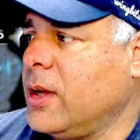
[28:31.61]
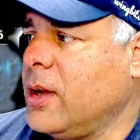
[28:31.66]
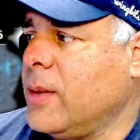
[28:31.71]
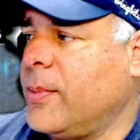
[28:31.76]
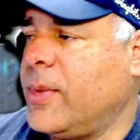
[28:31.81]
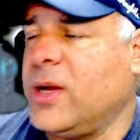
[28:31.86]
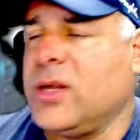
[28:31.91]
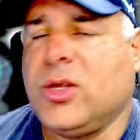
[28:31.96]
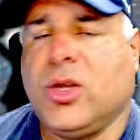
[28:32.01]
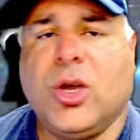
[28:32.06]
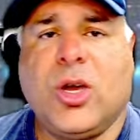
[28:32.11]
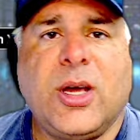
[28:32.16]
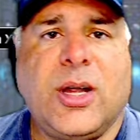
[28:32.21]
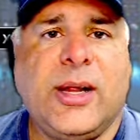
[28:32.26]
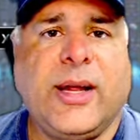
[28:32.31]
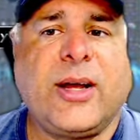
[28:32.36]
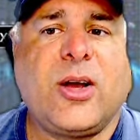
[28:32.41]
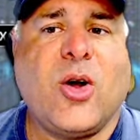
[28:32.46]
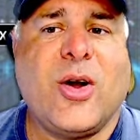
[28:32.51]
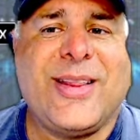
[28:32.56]
But you
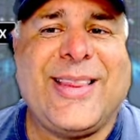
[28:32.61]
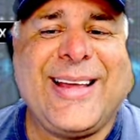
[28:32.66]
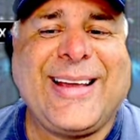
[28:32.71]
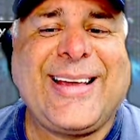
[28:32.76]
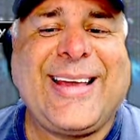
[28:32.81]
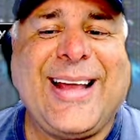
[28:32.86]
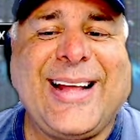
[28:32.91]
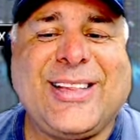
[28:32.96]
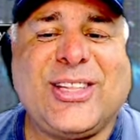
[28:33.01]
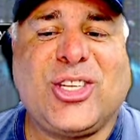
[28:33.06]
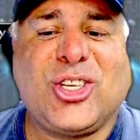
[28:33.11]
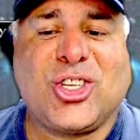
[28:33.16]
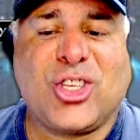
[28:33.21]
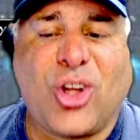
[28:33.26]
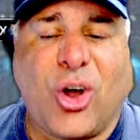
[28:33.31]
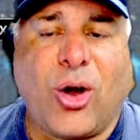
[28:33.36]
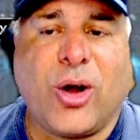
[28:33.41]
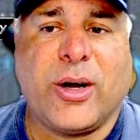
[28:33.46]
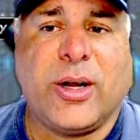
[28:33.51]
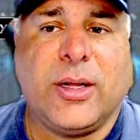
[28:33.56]
click on the Get
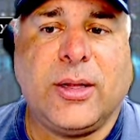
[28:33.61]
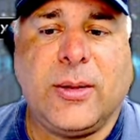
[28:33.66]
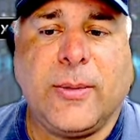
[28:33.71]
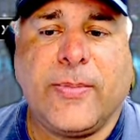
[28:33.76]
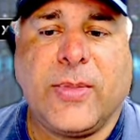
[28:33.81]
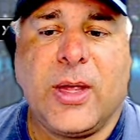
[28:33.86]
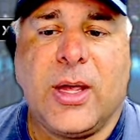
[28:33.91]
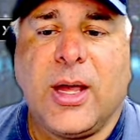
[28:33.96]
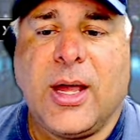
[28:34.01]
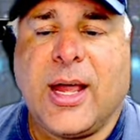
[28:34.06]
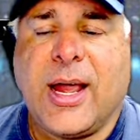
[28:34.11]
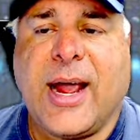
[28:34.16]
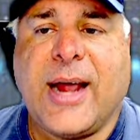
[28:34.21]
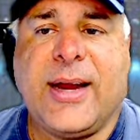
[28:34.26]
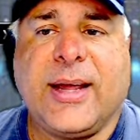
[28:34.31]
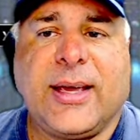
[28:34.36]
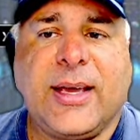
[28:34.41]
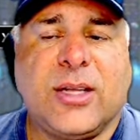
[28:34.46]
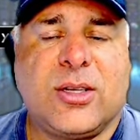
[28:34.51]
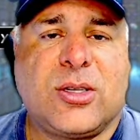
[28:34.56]
Started, and
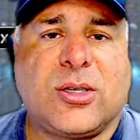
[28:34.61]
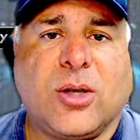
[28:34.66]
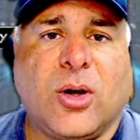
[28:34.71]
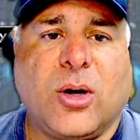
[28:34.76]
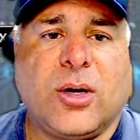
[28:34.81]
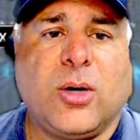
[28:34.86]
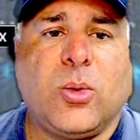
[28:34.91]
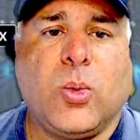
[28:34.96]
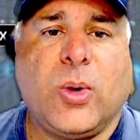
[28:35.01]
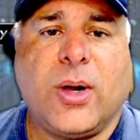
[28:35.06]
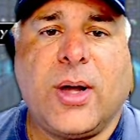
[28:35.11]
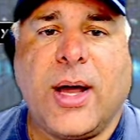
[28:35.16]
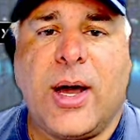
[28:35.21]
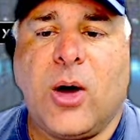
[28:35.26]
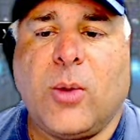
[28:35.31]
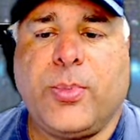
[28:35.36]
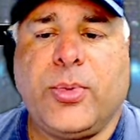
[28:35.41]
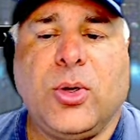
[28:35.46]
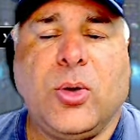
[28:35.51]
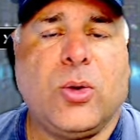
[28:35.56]
the Get Started will
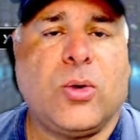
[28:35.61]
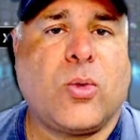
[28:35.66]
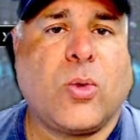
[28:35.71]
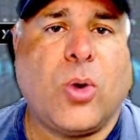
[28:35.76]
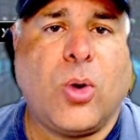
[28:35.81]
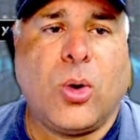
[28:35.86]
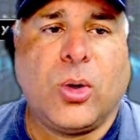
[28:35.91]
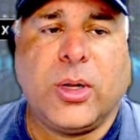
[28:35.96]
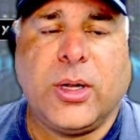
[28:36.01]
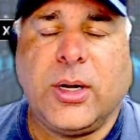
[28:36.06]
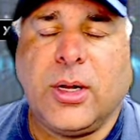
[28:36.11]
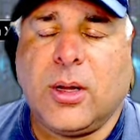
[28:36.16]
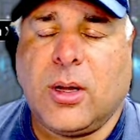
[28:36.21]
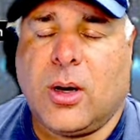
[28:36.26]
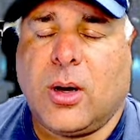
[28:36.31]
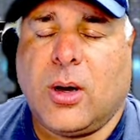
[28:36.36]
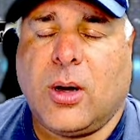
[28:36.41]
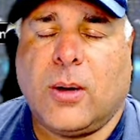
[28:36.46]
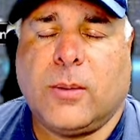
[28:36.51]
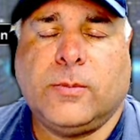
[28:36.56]
help you enroll in it
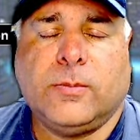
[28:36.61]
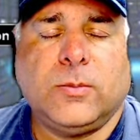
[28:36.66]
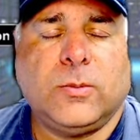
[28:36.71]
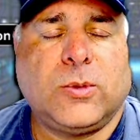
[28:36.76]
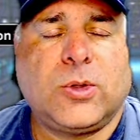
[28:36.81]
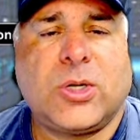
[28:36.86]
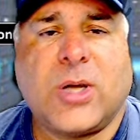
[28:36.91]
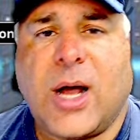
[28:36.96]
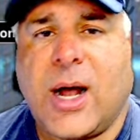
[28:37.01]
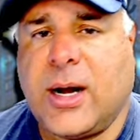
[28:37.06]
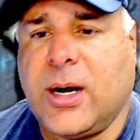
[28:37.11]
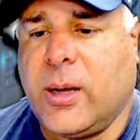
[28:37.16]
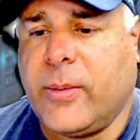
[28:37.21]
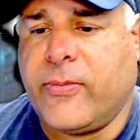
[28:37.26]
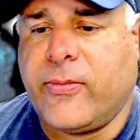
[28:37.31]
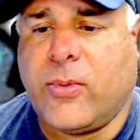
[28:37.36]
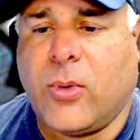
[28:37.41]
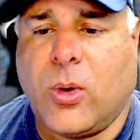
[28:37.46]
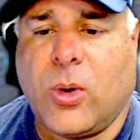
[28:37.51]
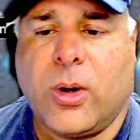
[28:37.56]
or sign up
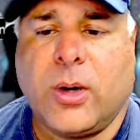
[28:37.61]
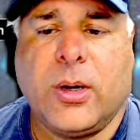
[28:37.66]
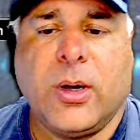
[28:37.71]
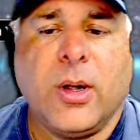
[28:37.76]
for it,